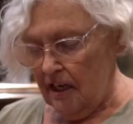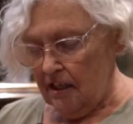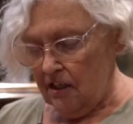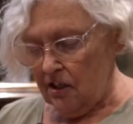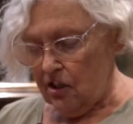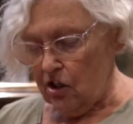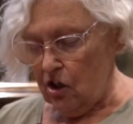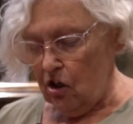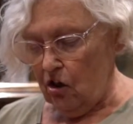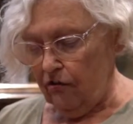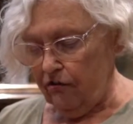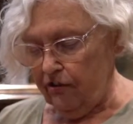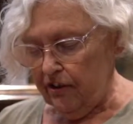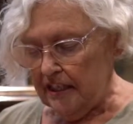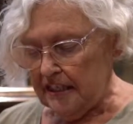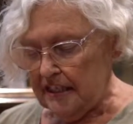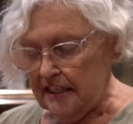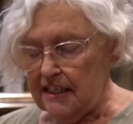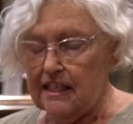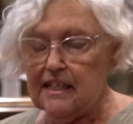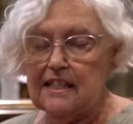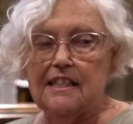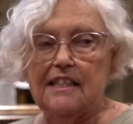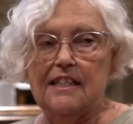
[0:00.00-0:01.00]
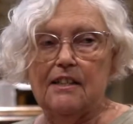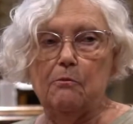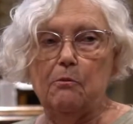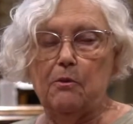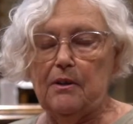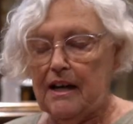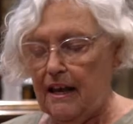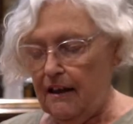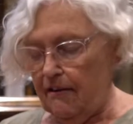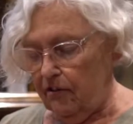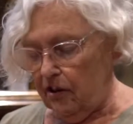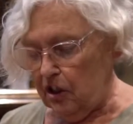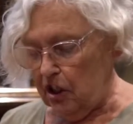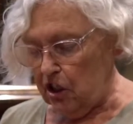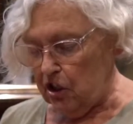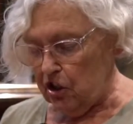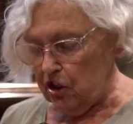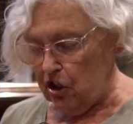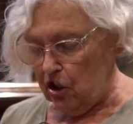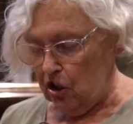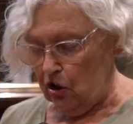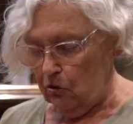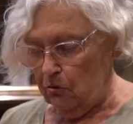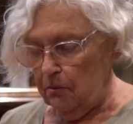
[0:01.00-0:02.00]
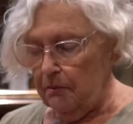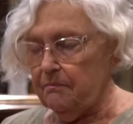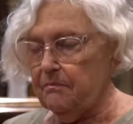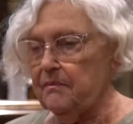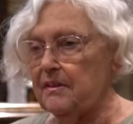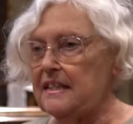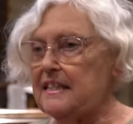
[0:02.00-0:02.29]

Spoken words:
So, for instance, whatever you do,